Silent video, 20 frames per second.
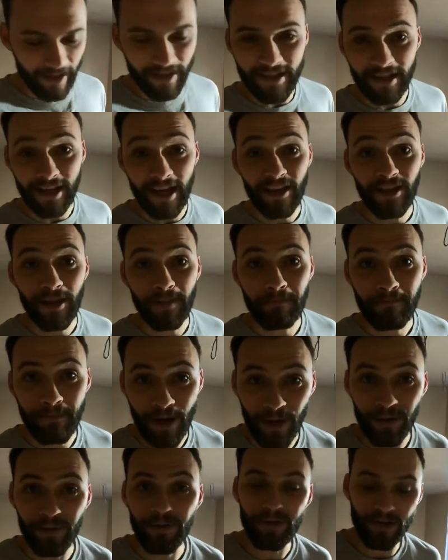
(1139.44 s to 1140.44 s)
to get the
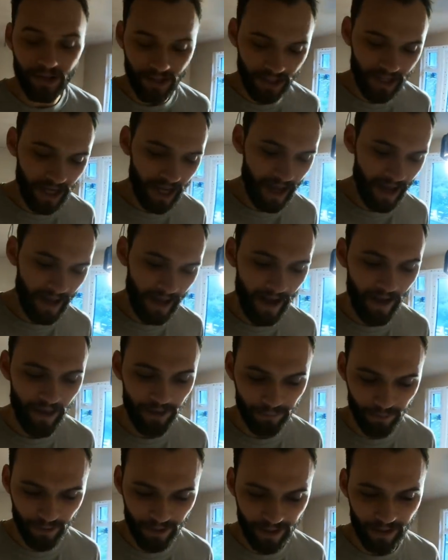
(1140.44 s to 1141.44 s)
most out of
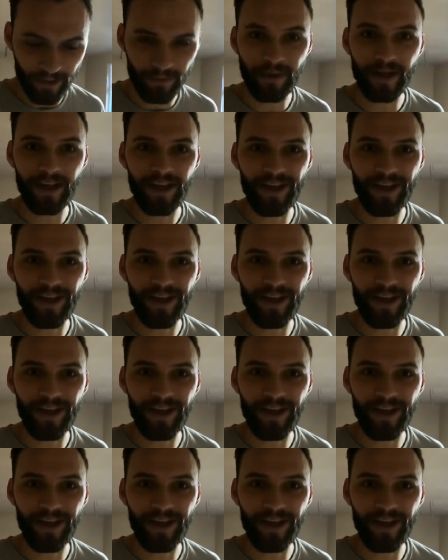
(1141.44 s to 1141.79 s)
the product we're